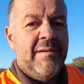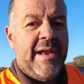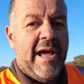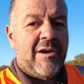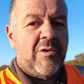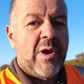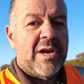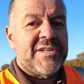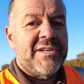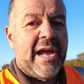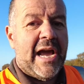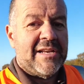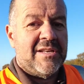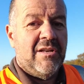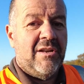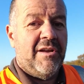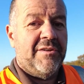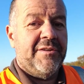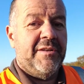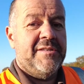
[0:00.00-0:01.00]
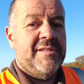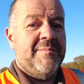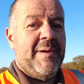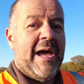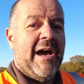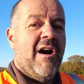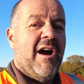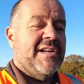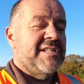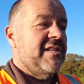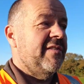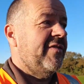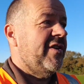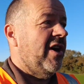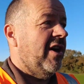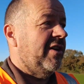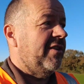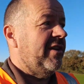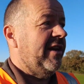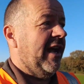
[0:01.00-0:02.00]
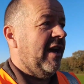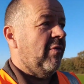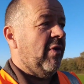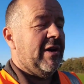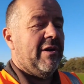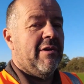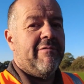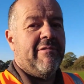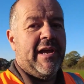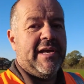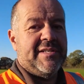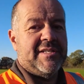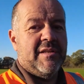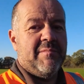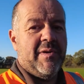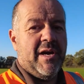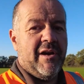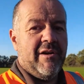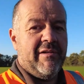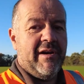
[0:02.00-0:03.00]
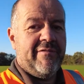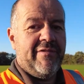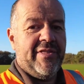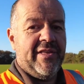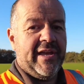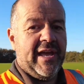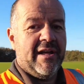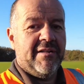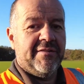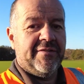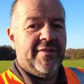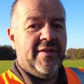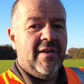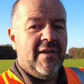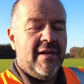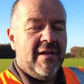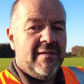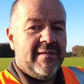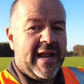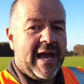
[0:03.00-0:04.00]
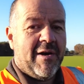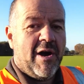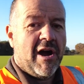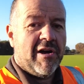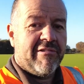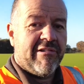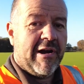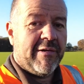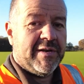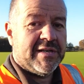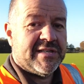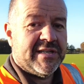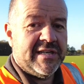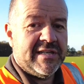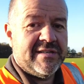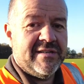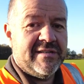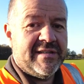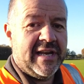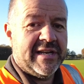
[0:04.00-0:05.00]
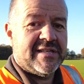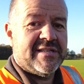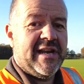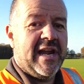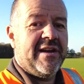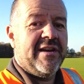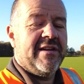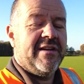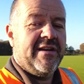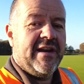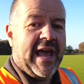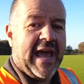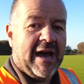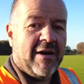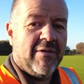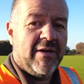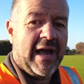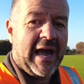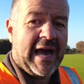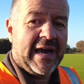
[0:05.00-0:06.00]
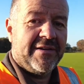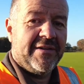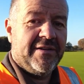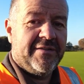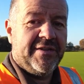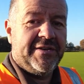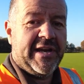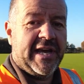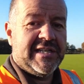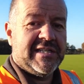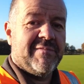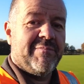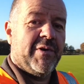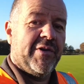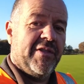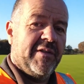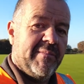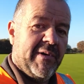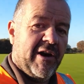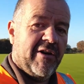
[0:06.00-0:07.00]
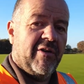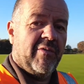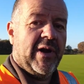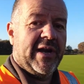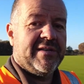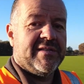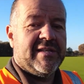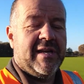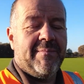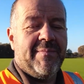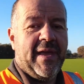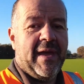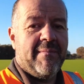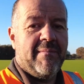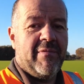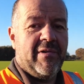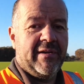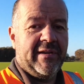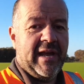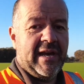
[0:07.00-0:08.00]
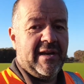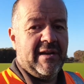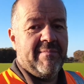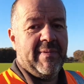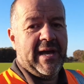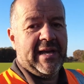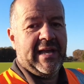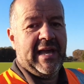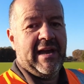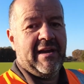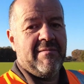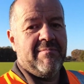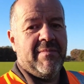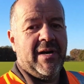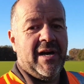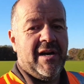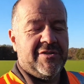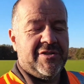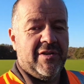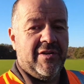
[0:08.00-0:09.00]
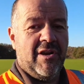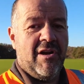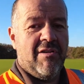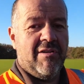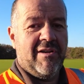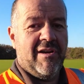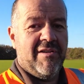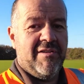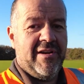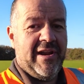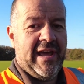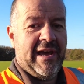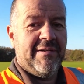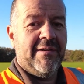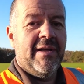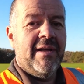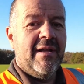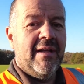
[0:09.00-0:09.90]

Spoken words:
Now, a question I asked a lot is about heights of cut, when do I raise the mower, everything else. Now, our growing season is extended now, and the days of putting the mower away in September and getting it back out in March are long gone now.